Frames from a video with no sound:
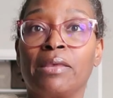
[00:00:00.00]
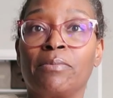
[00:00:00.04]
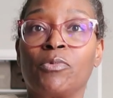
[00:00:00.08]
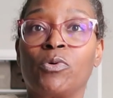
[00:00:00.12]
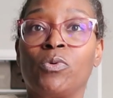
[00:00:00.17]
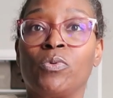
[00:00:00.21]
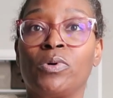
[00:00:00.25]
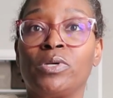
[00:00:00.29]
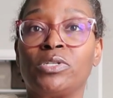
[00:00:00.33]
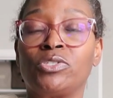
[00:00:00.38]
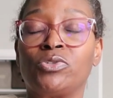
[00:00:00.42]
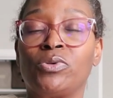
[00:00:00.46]
am
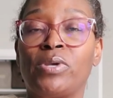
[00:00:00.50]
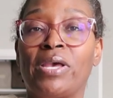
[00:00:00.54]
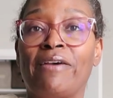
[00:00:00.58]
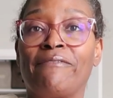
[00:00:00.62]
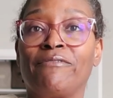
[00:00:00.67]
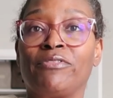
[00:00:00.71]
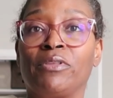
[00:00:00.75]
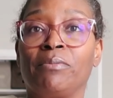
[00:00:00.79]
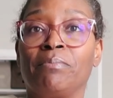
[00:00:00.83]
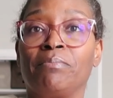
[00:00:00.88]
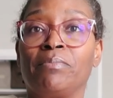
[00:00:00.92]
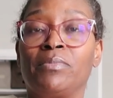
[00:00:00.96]
going to
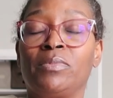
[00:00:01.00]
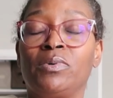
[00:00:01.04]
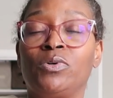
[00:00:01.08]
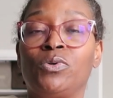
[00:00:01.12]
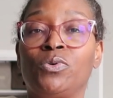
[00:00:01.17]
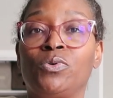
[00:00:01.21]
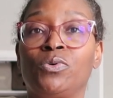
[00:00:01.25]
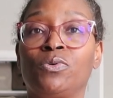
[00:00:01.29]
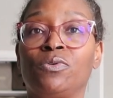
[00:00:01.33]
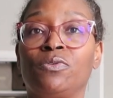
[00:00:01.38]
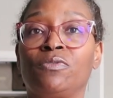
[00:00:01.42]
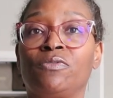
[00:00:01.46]
have to
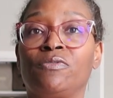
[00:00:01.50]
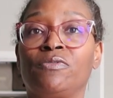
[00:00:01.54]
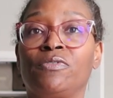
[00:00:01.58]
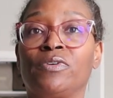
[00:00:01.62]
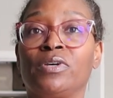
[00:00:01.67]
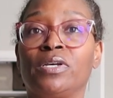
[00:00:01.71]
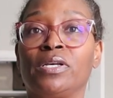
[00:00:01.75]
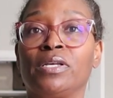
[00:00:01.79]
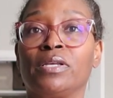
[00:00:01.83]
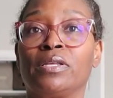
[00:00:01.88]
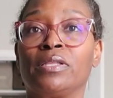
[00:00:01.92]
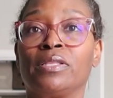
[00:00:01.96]

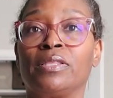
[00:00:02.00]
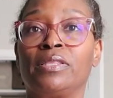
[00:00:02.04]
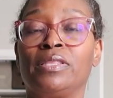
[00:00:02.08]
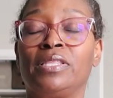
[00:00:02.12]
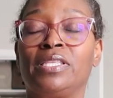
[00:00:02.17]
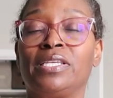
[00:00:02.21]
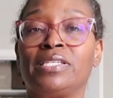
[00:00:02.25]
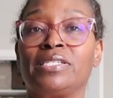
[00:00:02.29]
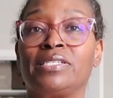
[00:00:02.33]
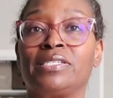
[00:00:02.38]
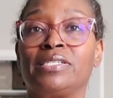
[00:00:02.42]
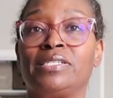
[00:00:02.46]
move
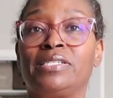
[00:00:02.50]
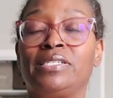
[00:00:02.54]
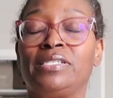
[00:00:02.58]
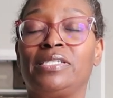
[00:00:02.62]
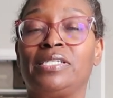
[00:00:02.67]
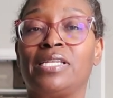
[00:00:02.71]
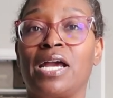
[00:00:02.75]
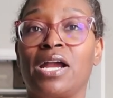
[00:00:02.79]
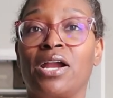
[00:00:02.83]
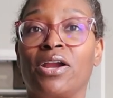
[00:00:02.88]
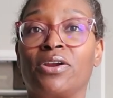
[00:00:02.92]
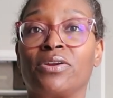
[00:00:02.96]
this
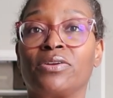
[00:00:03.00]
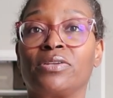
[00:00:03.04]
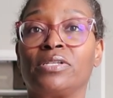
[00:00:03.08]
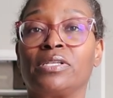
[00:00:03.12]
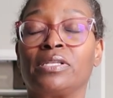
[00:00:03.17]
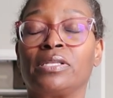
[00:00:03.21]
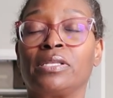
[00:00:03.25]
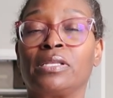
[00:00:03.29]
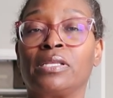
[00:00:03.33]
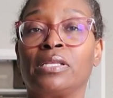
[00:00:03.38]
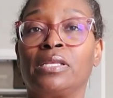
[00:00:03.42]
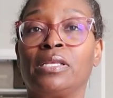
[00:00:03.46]
dart
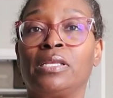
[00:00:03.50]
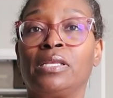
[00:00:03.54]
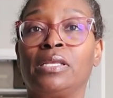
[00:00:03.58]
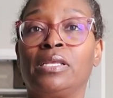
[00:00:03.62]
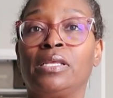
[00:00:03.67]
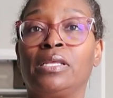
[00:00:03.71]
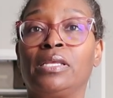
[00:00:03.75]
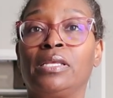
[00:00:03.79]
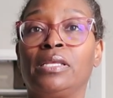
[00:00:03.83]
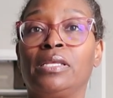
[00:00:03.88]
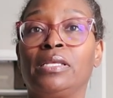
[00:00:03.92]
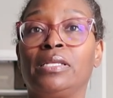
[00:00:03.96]

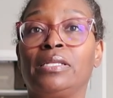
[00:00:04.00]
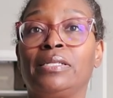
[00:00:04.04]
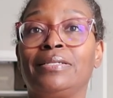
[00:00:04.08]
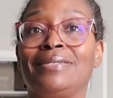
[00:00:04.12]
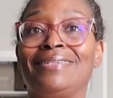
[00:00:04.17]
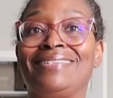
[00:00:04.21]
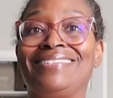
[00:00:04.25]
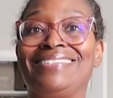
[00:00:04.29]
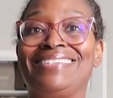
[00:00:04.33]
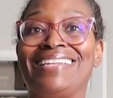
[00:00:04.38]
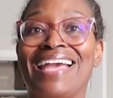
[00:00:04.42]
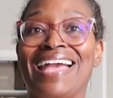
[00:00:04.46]

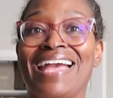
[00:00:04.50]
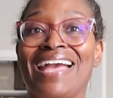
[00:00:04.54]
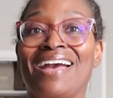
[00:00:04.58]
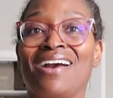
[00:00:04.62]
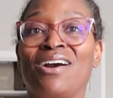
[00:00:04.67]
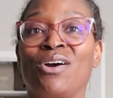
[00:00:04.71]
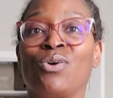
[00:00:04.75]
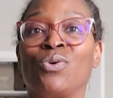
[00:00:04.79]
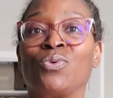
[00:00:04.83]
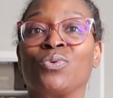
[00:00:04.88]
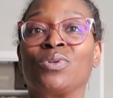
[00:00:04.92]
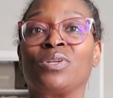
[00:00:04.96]

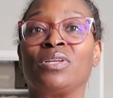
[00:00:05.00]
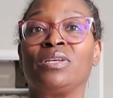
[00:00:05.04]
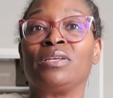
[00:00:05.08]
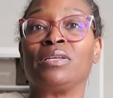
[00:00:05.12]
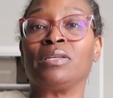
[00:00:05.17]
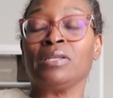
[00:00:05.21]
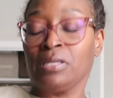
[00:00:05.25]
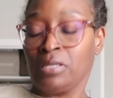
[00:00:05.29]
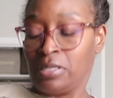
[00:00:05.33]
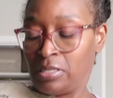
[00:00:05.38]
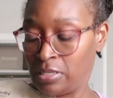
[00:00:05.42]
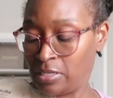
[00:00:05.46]
down.
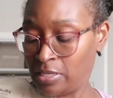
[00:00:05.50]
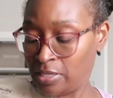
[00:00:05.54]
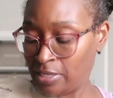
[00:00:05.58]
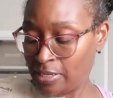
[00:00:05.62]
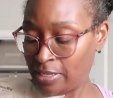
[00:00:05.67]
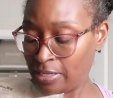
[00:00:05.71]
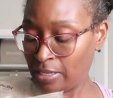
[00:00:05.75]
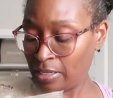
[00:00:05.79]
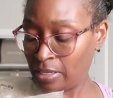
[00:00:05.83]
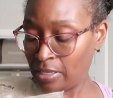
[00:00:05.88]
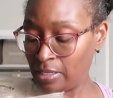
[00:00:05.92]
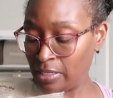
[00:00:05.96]

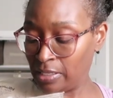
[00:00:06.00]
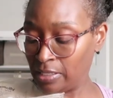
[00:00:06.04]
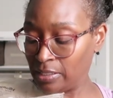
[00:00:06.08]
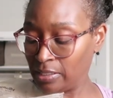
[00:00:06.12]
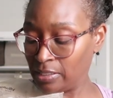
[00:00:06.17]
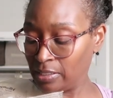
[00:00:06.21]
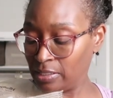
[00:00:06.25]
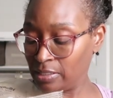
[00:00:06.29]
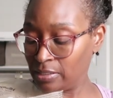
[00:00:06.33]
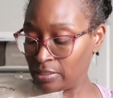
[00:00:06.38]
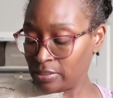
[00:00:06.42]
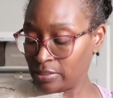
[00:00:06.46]
It
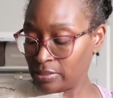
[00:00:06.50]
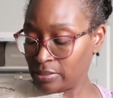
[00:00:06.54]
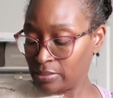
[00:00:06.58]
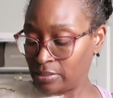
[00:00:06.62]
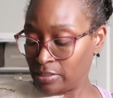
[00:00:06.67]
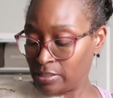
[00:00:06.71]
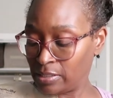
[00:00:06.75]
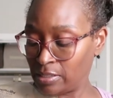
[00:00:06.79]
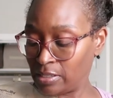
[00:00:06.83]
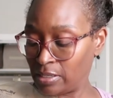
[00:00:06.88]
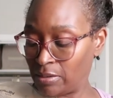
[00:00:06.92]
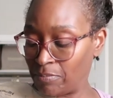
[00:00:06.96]

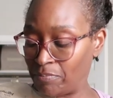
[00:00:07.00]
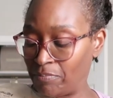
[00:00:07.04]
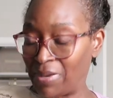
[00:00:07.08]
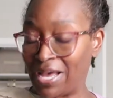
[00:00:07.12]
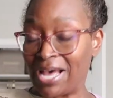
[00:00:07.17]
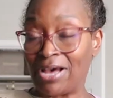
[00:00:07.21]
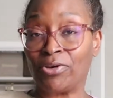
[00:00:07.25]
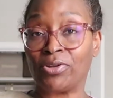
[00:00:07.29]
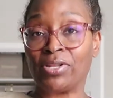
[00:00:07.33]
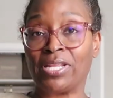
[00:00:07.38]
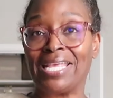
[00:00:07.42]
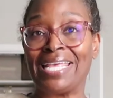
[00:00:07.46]
looks
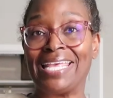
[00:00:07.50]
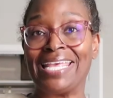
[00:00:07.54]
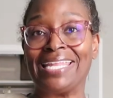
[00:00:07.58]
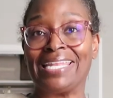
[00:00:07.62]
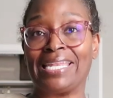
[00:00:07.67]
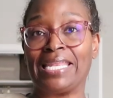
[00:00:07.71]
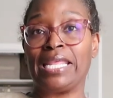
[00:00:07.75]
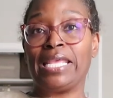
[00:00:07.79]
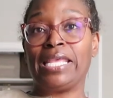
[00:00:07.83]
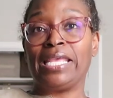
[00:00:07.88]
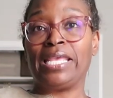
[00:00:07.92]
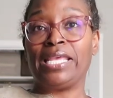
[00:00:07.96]
about
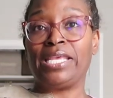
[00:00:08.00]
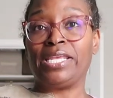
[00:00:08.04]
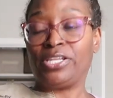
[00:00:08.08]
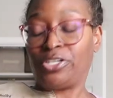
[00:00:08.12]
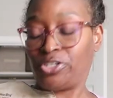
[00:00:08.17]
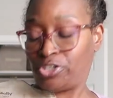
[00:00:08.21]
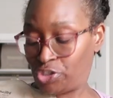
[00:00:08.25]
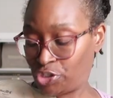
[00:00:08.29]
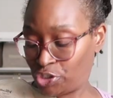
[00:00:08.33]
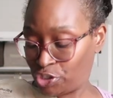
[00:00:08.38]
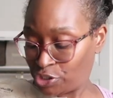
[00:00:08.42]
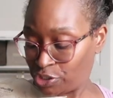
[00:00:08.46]
an
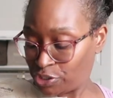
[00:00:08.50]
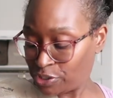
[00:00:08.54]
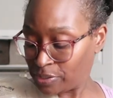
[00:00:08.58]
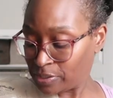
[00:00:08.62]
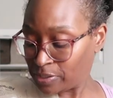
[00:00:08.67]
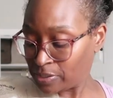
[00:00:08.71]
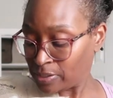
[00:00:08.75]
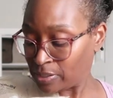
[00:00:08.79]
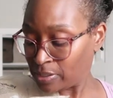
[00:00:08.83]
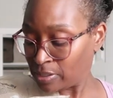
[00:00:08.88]
inch.